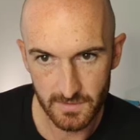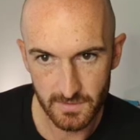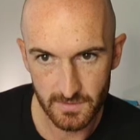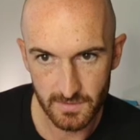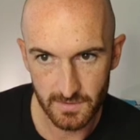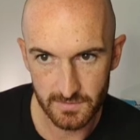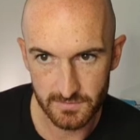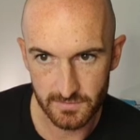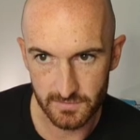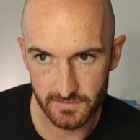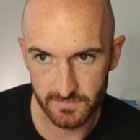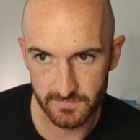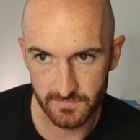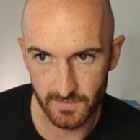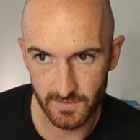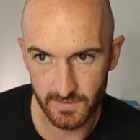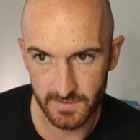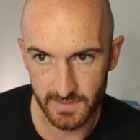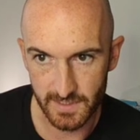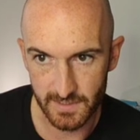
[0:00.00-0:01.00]
Let's just
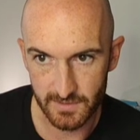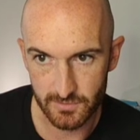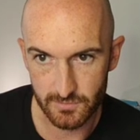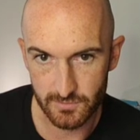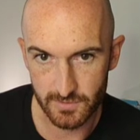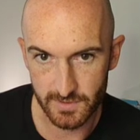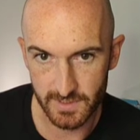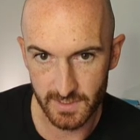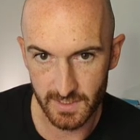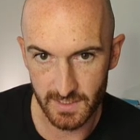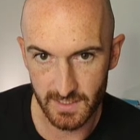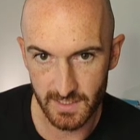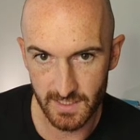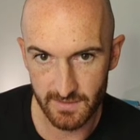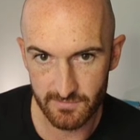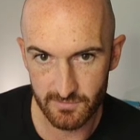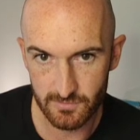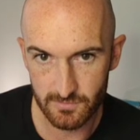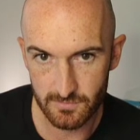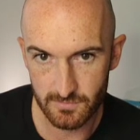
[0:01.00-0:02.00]
find that trigger
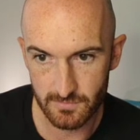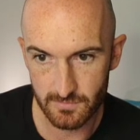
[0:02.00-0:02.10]
level.